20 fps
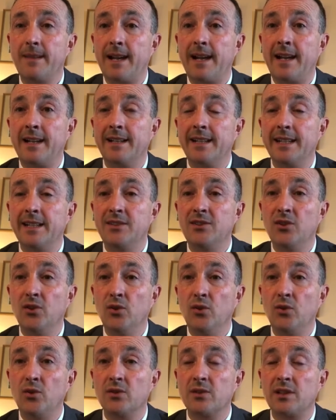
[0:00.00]
And he
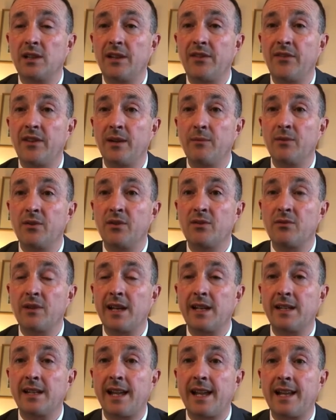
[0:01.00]
talked, I think, with
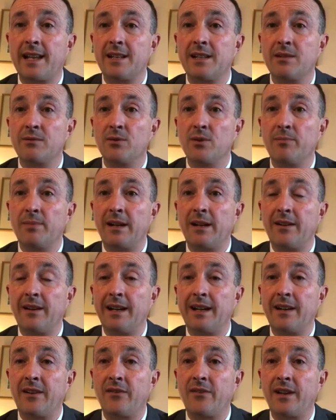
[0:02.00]
great candour about
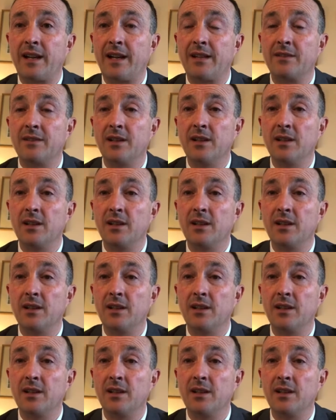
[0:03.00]
how that